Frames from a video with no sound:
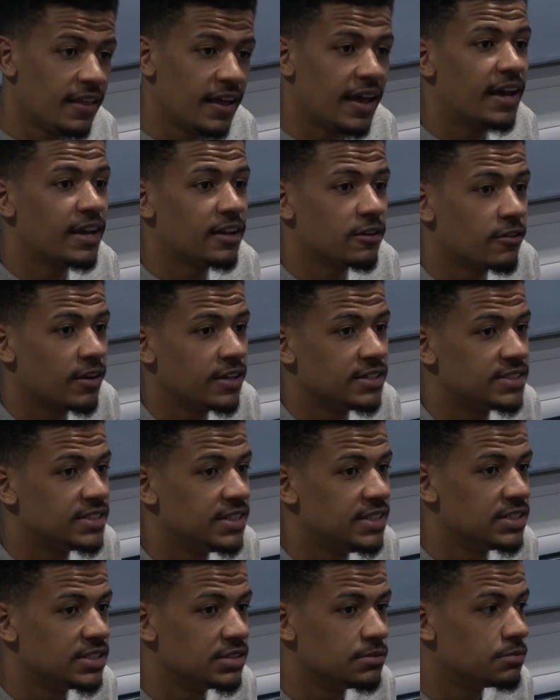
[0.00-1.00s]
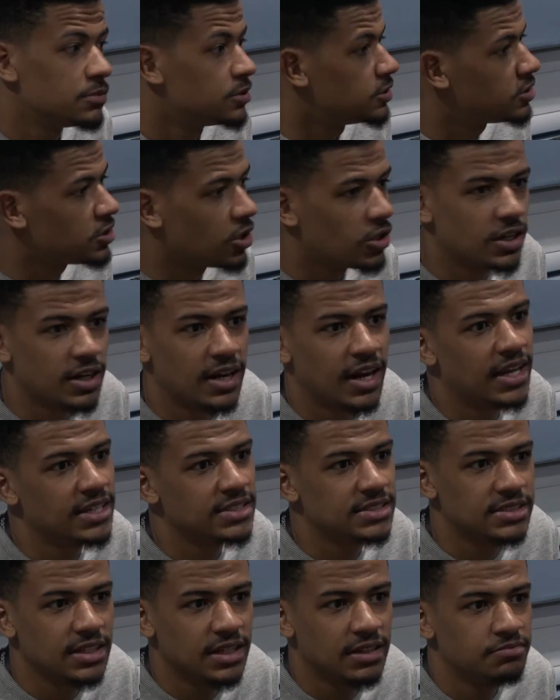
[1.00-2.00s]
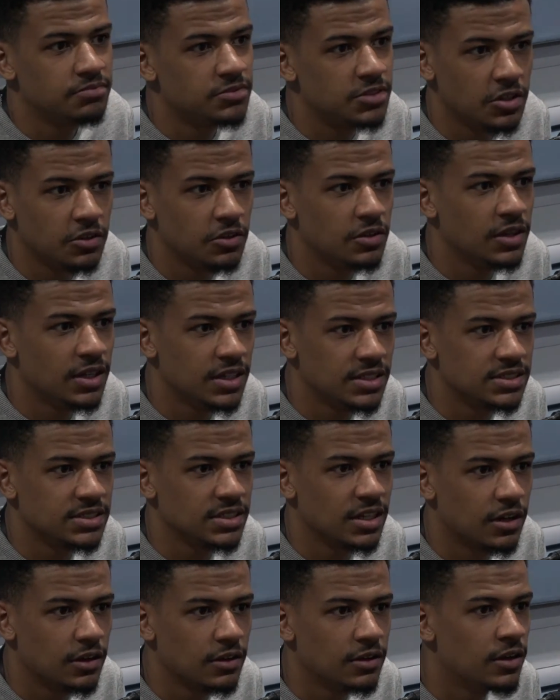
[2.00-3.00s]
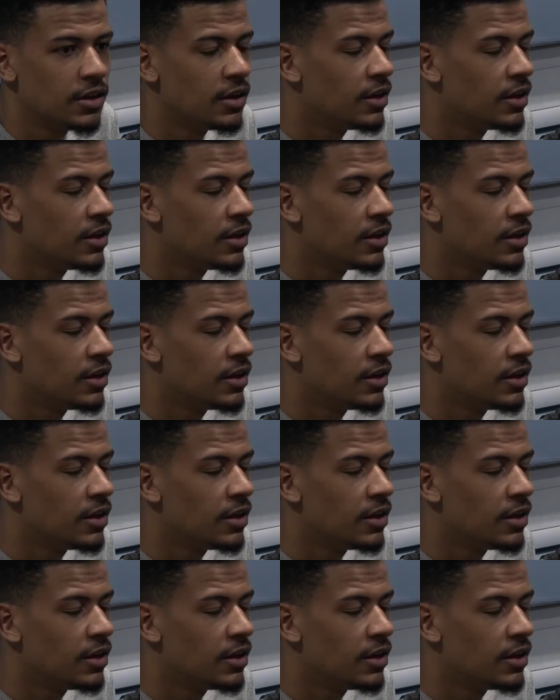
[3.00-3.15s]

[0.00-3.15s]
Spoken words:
They had a great season, but so did Leicester 2 years ago.